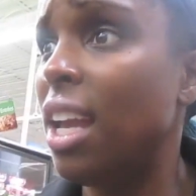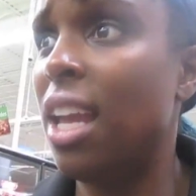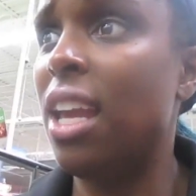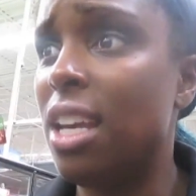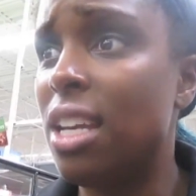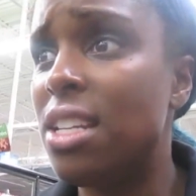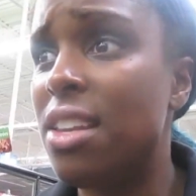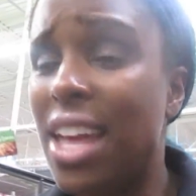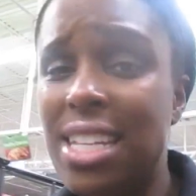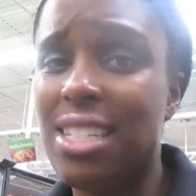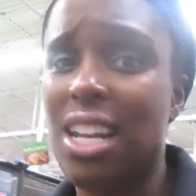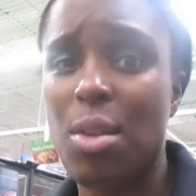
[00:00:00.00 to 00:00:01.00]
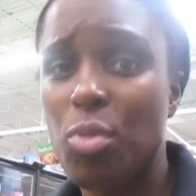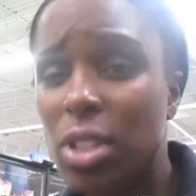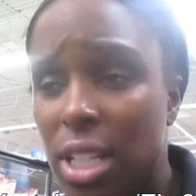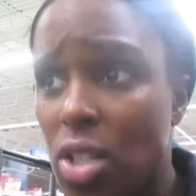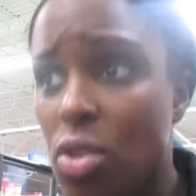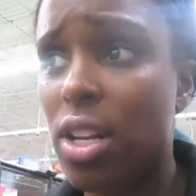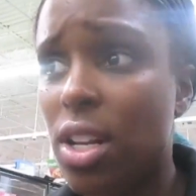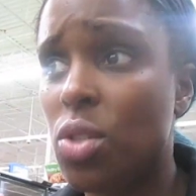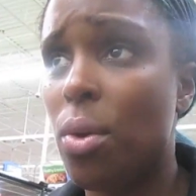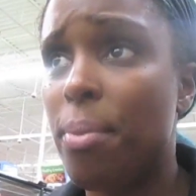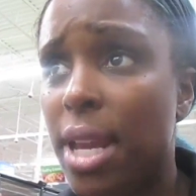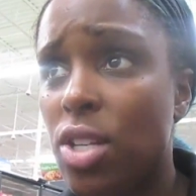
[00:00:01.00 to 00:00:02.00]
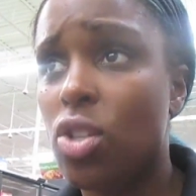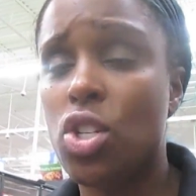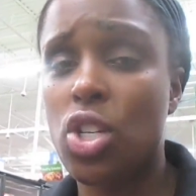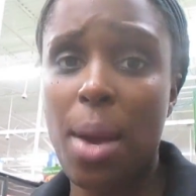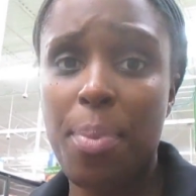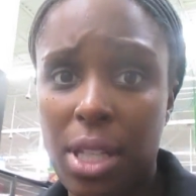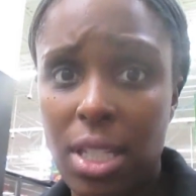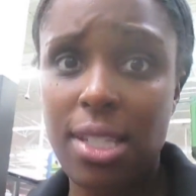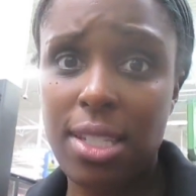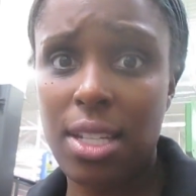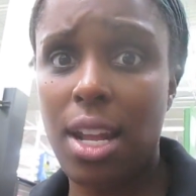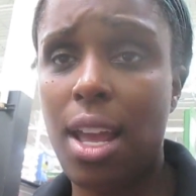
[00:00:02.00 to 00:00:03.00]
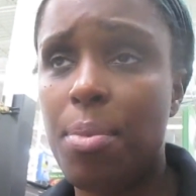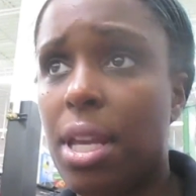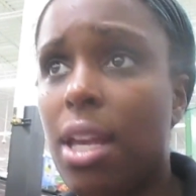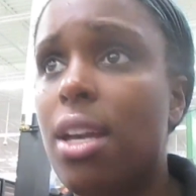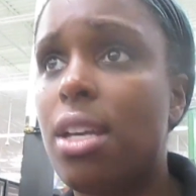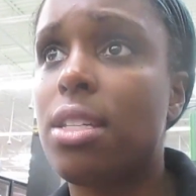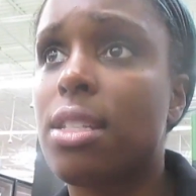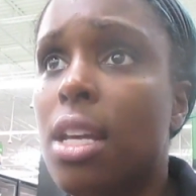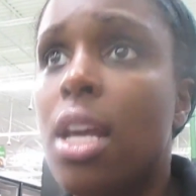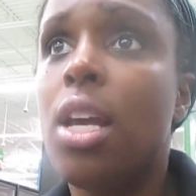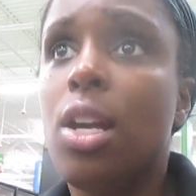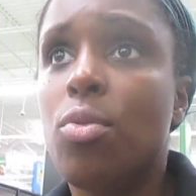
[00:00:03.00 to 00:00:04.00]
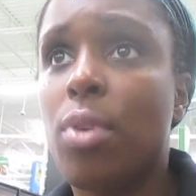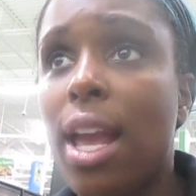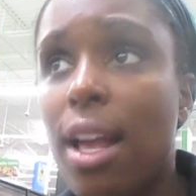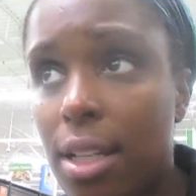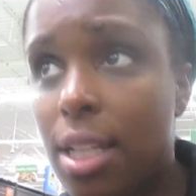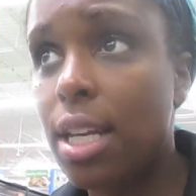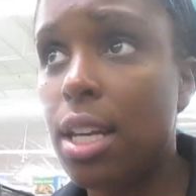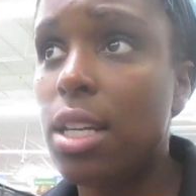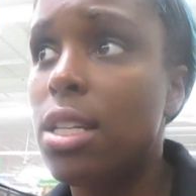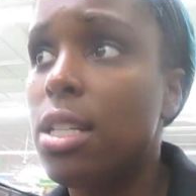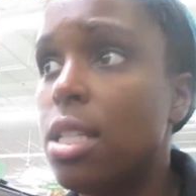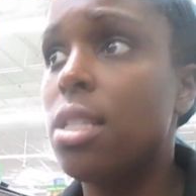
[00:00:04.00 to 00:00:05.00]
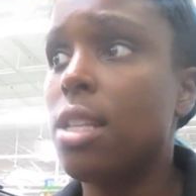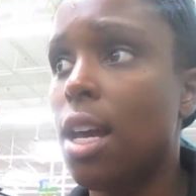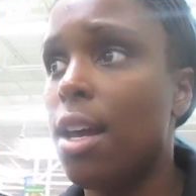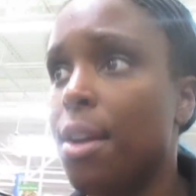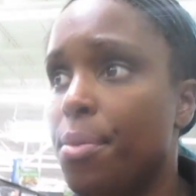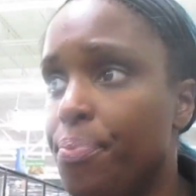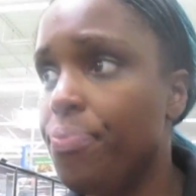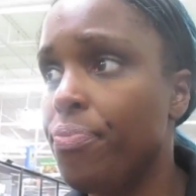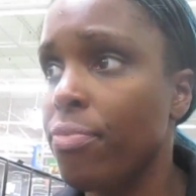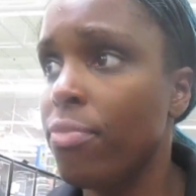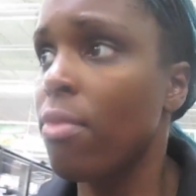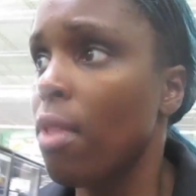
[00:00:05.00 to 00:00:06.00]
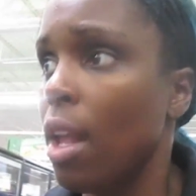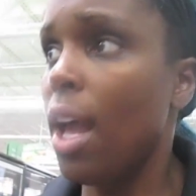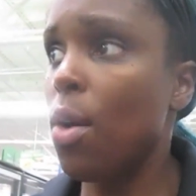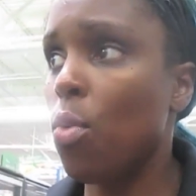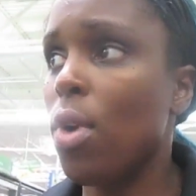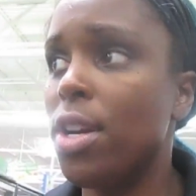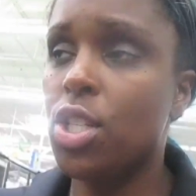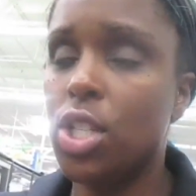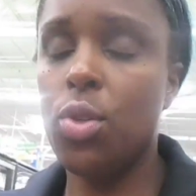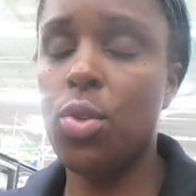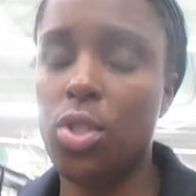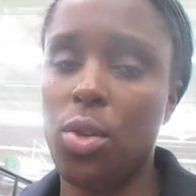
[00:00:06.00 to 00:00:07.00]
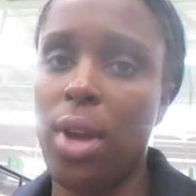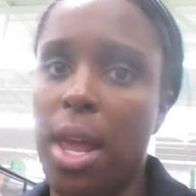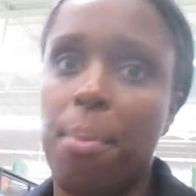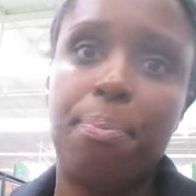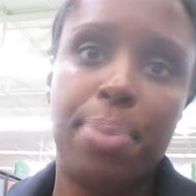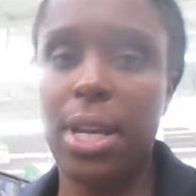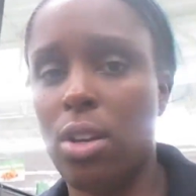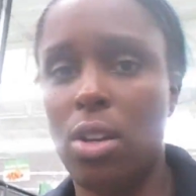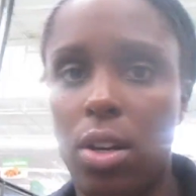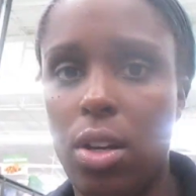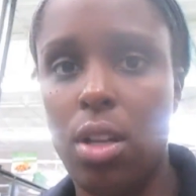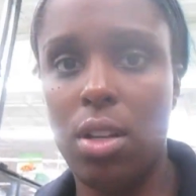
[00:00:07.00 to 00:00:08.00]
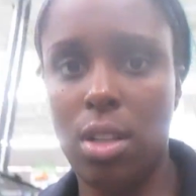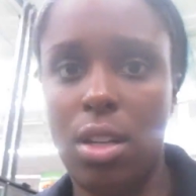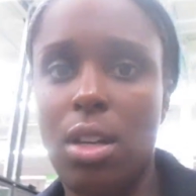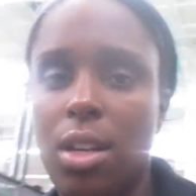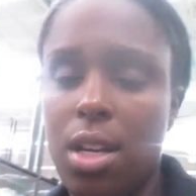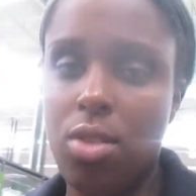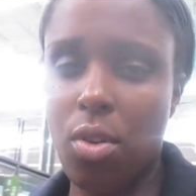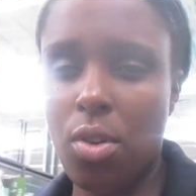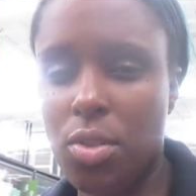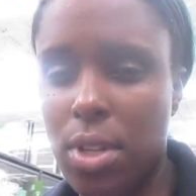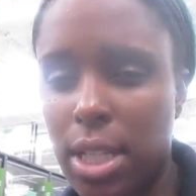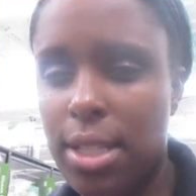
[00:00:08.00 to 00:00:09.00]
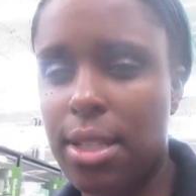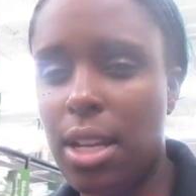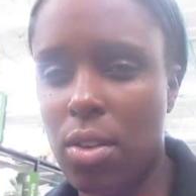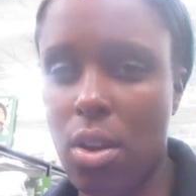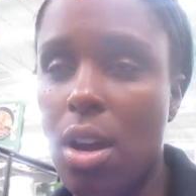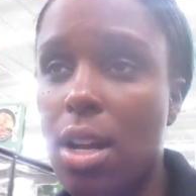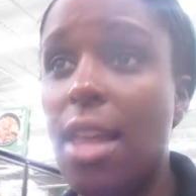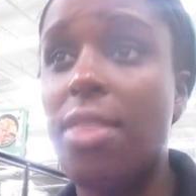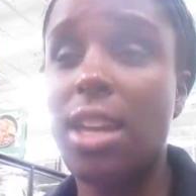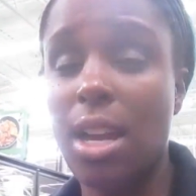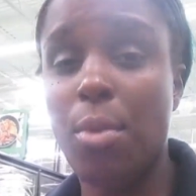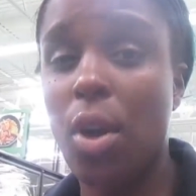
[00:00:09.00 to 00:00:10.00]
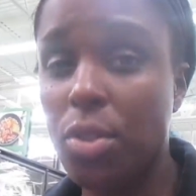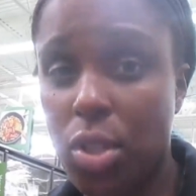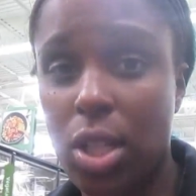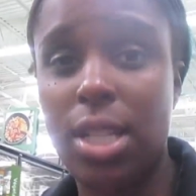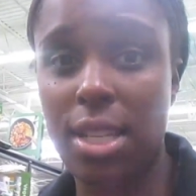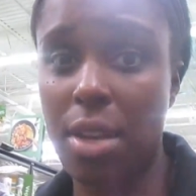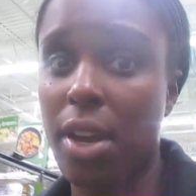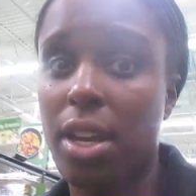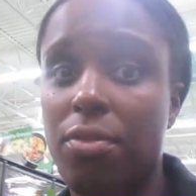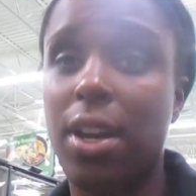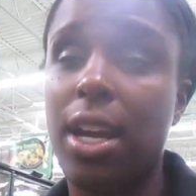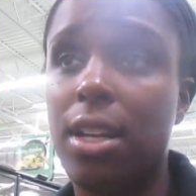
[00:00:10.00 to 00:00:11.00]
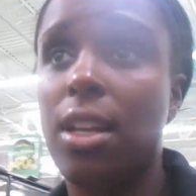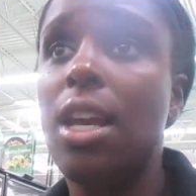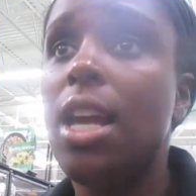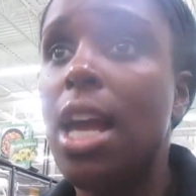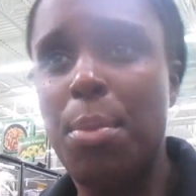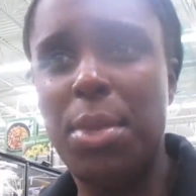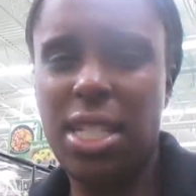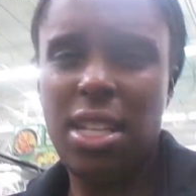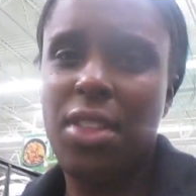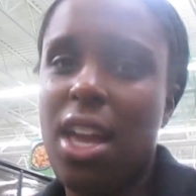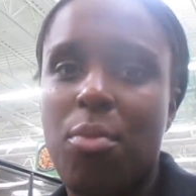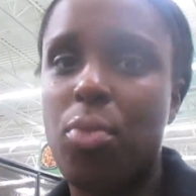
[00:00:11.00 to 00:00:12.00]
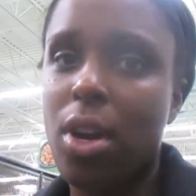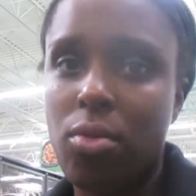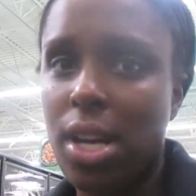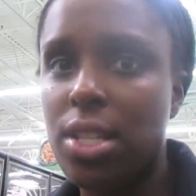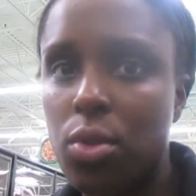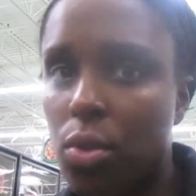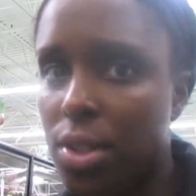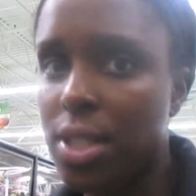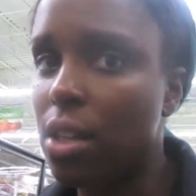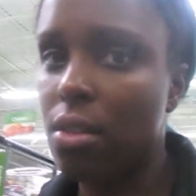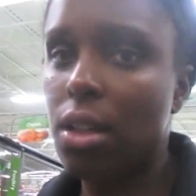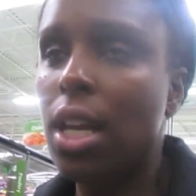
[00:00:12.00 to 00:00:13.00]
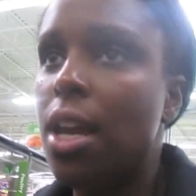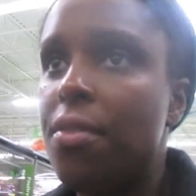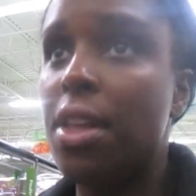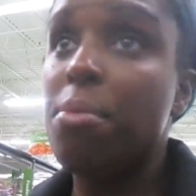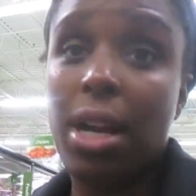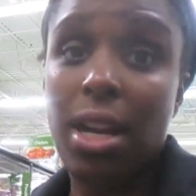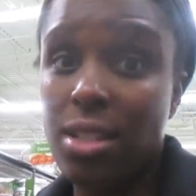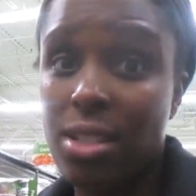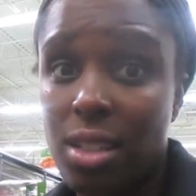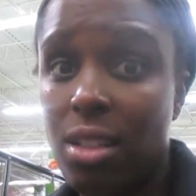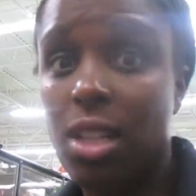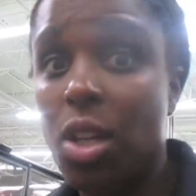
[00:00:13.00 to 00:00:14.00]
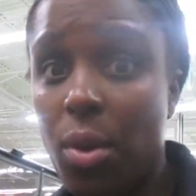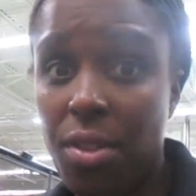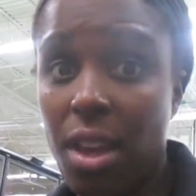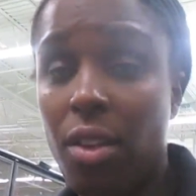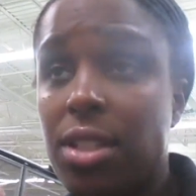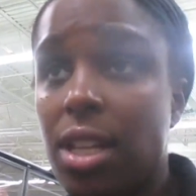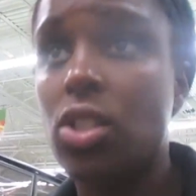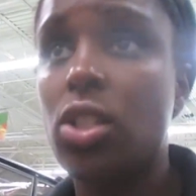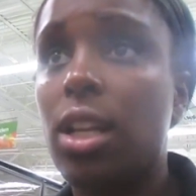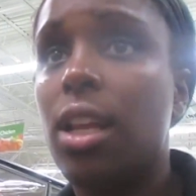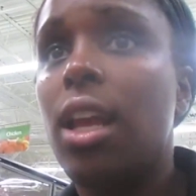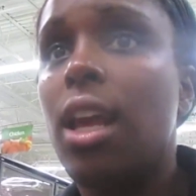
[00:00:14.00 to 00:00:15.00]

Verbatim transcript: and that's it. I'm really not trying to do a major shopping list today because reality is um, I want to do a bigger grocery list later on. I think I'm also gonna see if I can find, I'm gonna see if they have brown rice noodles here. They might, you know, in the health section.